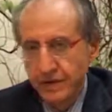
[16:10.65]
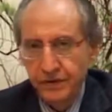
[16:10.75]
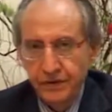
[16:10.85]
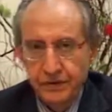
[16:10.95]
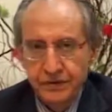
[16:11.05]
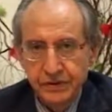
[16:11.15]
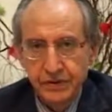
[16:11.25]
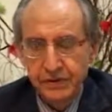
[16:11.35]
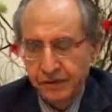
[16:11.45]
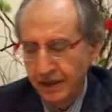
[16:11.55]
of
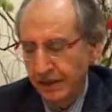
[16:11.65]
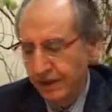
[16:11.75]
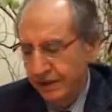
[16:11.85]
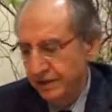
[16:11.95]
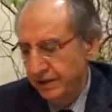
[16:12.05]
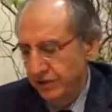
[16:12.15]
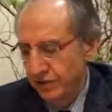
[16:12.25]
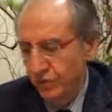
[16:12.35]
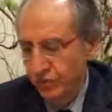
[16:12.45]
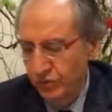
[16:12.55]
concern directly
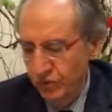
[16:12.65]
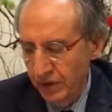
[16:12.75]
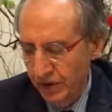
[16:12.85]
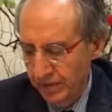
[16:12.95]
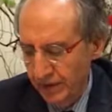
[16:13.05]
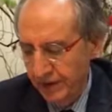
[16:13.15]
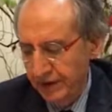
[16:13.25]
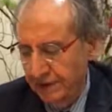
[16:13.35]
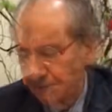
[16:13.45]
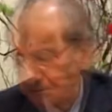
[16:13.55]
to usul
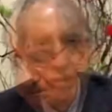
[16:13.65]
al-fiqh.